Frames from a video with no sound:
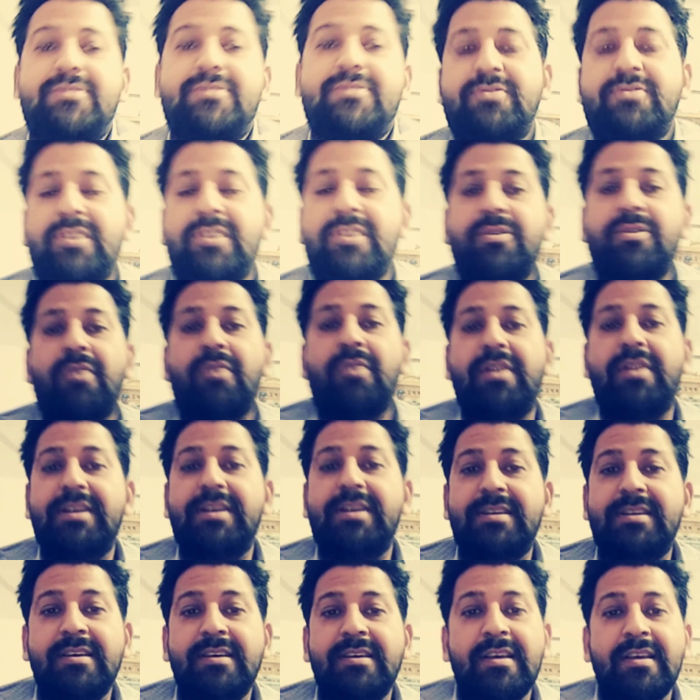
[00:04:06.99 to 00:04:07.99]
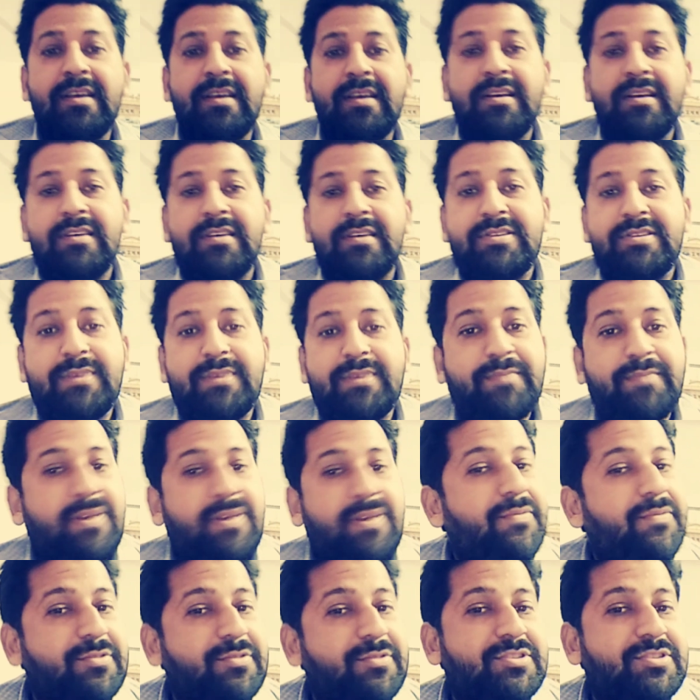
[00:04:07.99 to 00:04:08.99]
You can call it
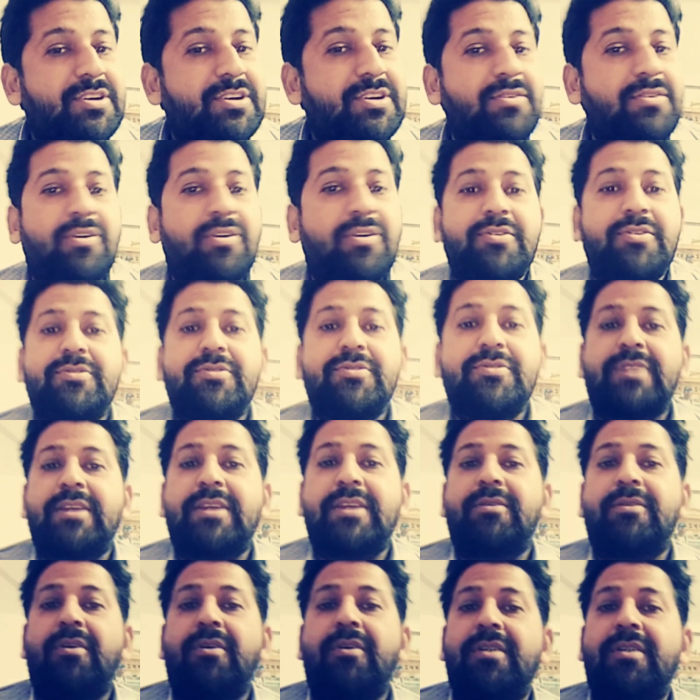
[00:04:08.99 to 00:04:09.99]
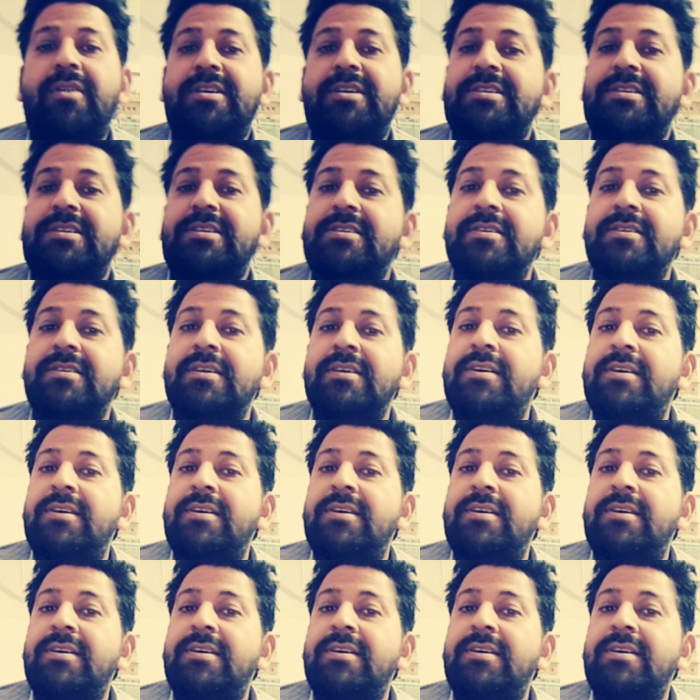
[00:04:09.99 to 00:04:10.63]
simple future, or you can call it